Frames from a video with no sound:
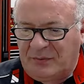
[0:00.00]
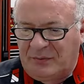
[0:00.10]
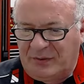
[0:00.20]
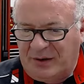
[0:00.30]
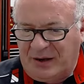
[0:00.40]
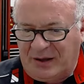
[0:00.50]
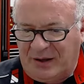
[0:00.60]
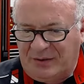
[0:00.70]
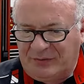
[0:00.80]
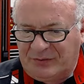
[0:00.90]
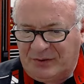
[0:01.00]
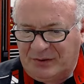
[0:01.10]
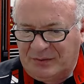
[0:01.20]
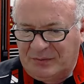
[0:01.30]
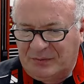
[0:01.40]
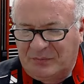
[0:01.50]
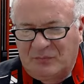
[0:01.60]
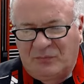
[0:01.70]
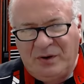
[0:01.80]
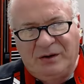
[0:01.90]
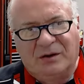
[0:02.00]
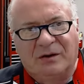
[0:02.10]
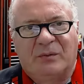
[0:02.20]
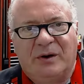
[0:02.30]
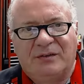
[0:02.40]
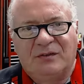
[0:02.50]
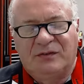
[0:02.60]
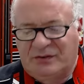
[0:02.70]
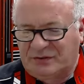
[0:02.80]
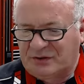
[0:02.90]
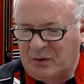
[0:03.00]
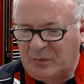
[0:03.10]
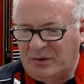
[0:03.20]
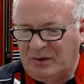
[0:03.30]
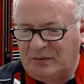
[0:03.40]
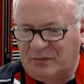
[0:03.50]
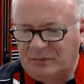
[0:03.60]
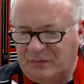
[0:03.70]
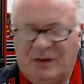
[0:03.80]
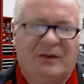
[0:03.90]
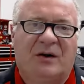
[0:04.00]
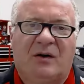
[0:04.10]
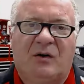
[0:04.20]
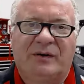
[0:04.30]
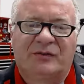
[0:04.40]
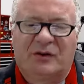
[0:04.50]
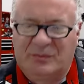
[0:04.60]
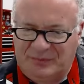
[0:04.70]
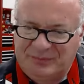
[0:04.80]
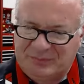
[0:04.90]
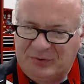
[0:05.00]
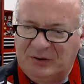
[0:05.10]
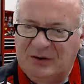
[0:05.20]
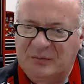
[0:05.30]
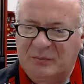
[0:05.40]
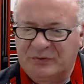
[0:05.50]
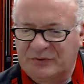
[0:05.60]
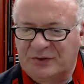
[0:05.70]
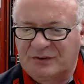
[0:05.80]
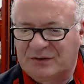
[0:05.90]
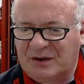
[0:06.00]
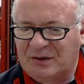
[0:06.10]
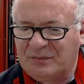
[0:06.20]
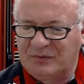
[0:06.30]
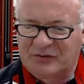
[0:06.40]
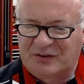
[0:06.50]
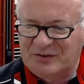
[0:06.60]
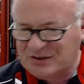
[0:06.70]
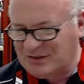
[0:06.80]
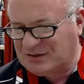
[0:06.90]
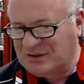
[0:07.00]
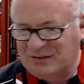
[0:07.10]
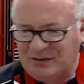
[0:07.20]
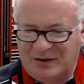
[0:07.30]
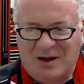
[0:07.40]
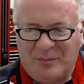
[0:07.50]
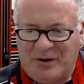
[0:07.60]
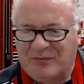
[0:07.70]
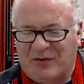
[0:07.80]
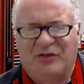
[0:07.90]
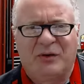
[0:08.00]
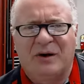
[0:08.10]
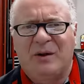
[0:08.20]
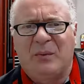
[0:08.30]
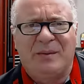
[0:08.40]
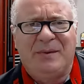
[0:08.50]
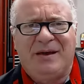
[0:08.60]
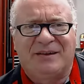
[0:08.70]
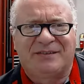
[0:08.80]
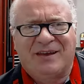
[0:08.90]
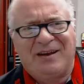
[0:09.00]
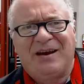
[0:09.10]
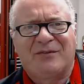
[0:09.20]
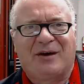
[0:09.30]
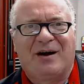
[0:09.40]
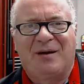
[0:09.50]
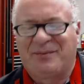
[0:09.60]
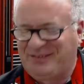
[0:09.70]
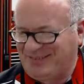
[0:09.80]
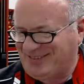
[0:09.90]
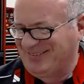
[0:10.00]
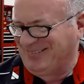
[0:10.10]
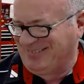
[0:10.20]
Well, all right, guys, really good questions this time around. Well, there always are, but really good ones this time. It was consistent, and you kept me here for 31 minutes. That never happens.